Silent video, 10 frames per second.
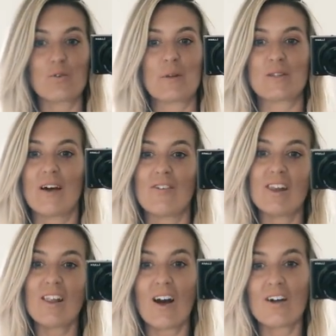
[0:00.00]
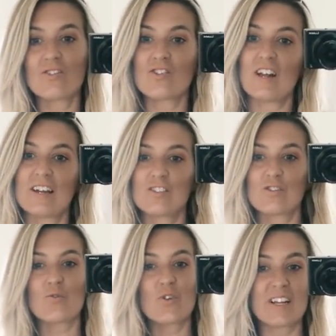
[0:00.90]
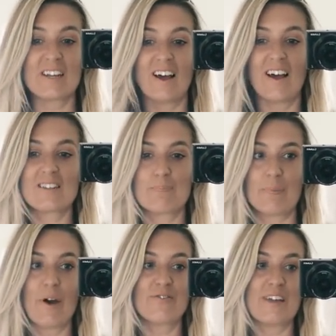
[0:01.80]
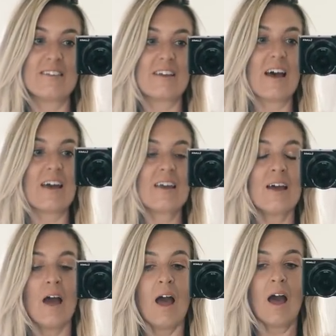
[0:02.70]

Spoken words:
We was meant to have a lunch, like just a really nice birthday day.